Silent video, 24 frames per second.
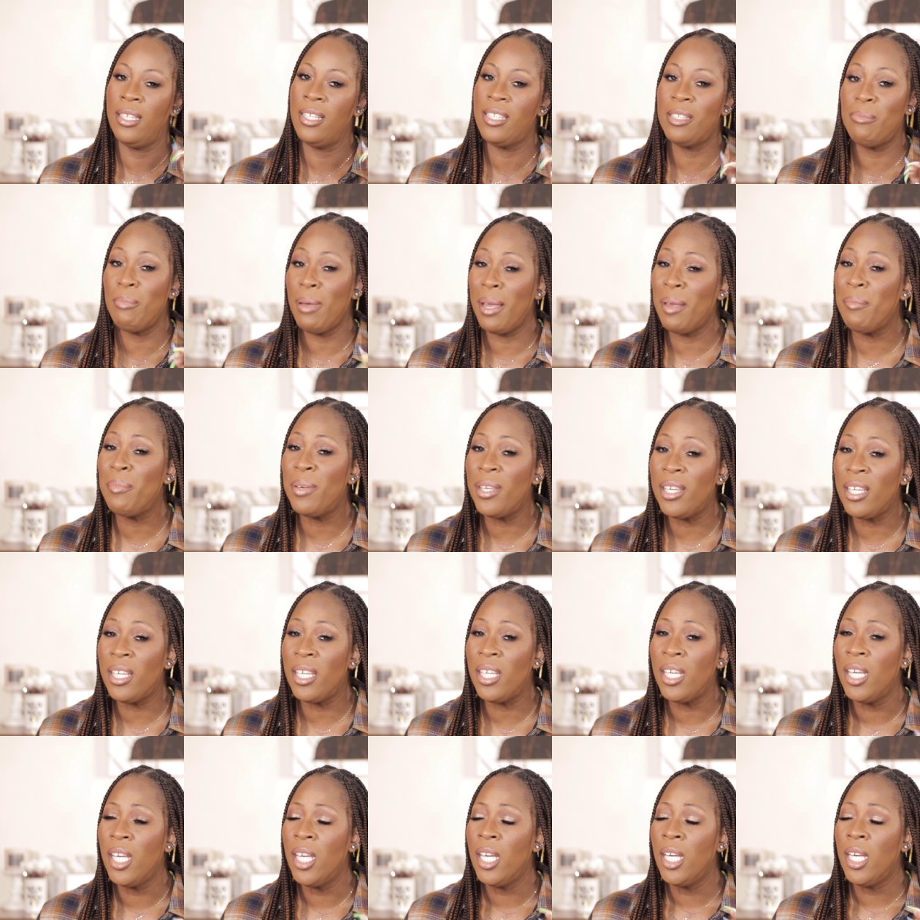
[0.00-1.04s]
this may
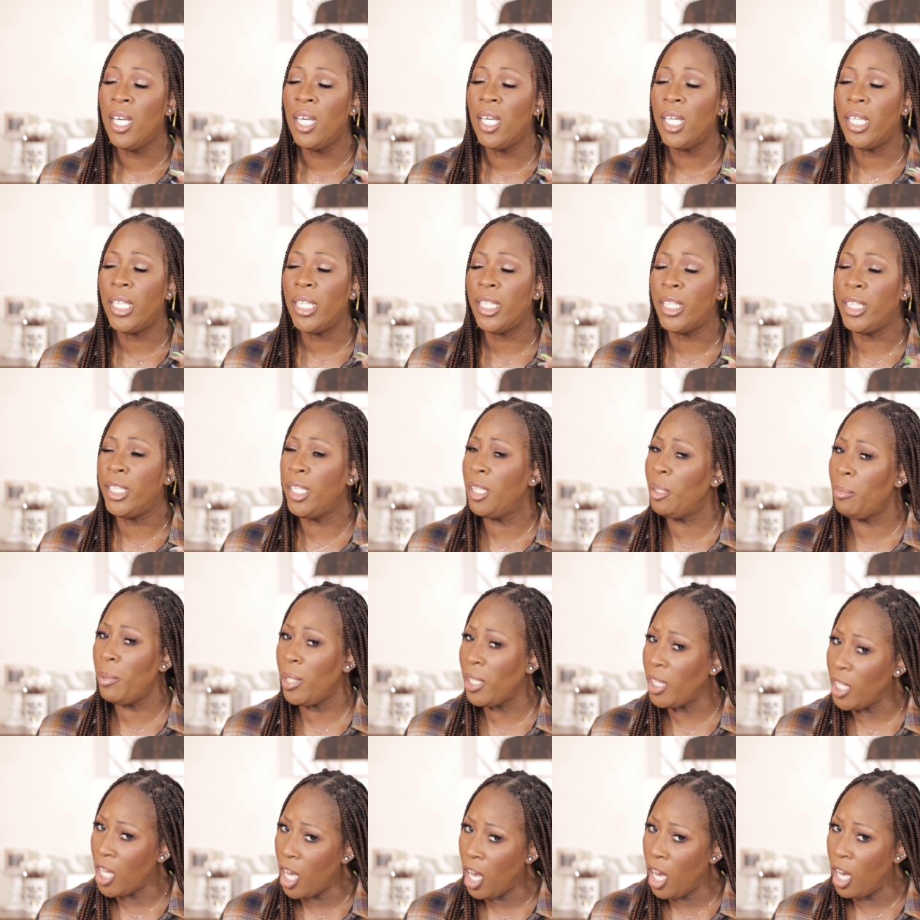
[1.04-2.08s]
be a little
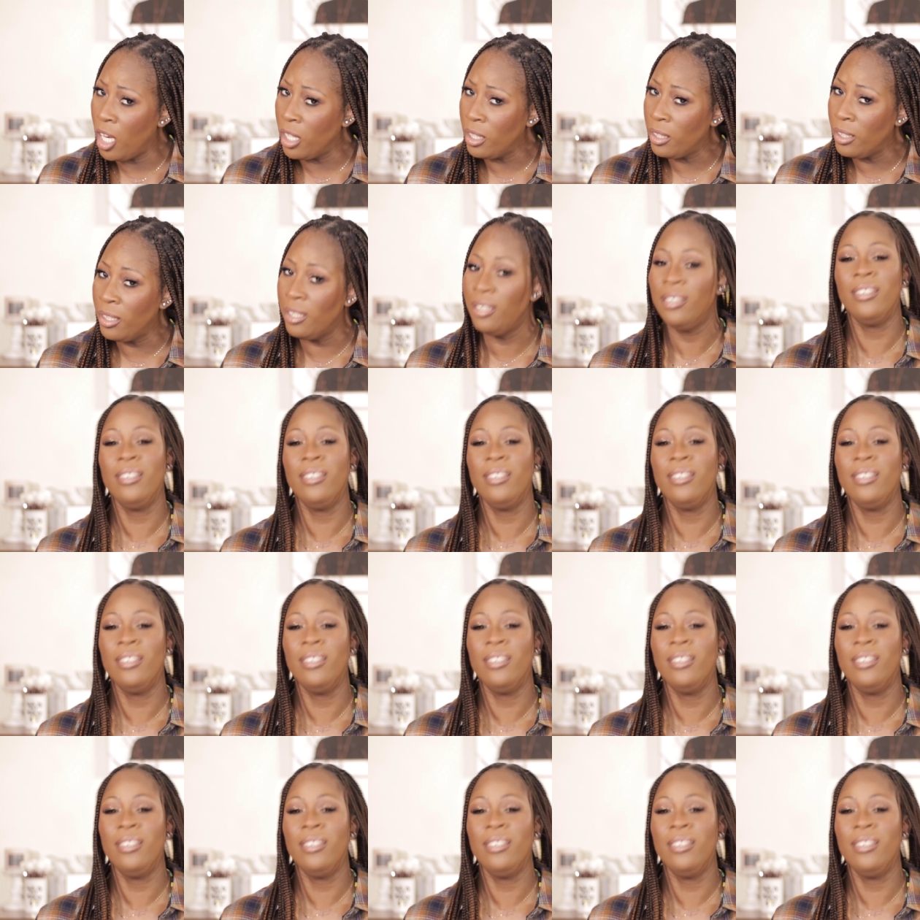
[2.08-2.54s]
bit long,